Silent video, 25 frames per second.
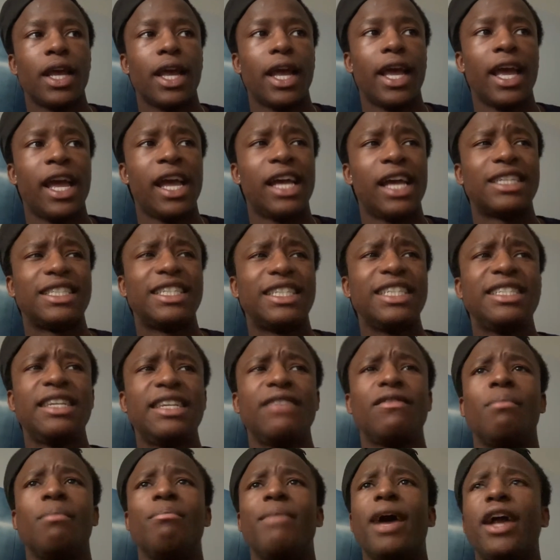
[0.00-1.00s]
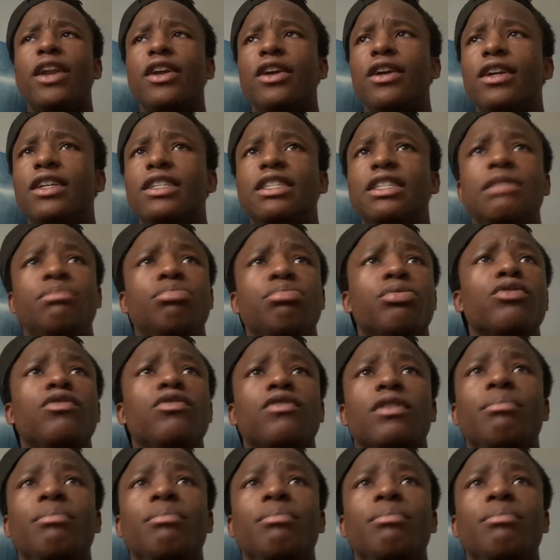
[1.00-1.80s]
And she's even better. She proved